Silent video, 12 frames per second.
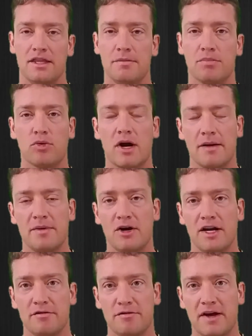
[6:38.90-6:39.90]
The
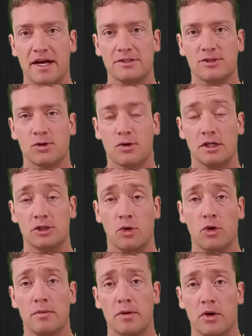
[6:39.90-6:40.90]
primary fat storage
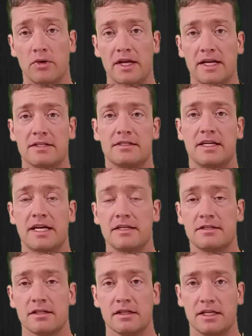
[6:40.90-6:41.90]
hormone is
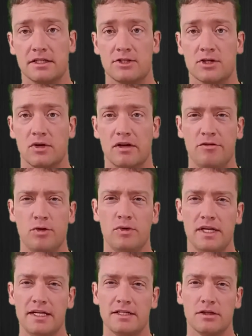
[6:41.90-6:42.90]
insulin. So if you
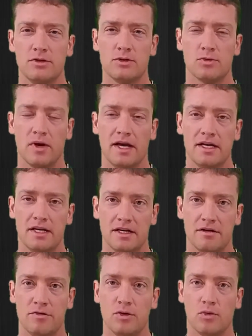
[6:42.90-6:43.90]
need to lose weight
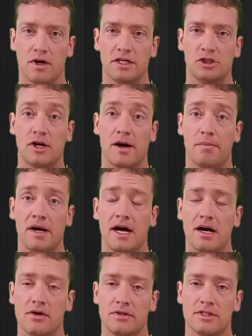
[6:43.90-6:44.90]
and if you want to drop
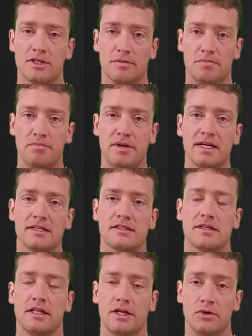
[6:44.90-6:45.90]
pounds, the
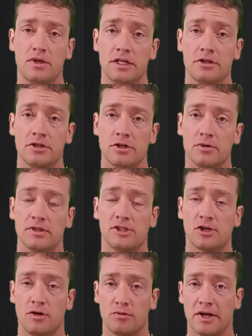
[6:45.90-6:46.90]
biggest thing that you need to do is
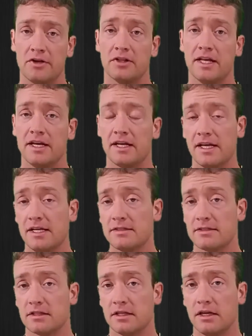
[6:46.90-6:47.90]
start regulating
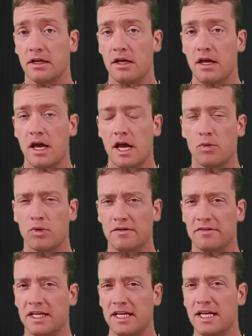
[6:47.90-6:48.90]
insulin. And one
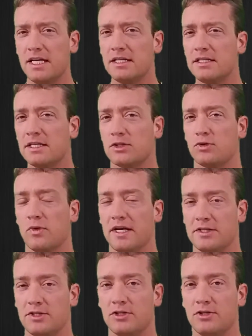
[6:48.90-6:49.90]
of the easiest
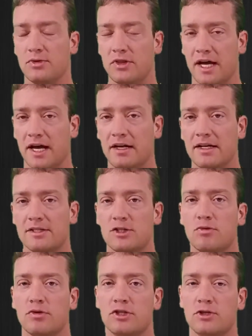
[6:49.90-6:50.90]
ways to do that is
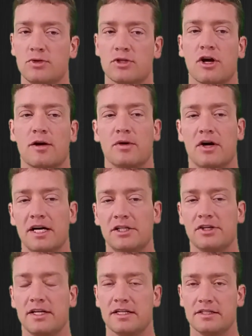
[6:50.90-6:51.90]
to reduce
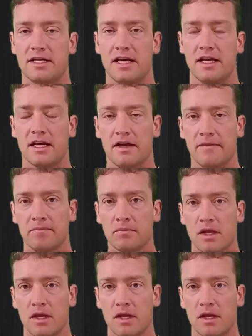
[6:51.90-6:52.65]
carbohydrate intake.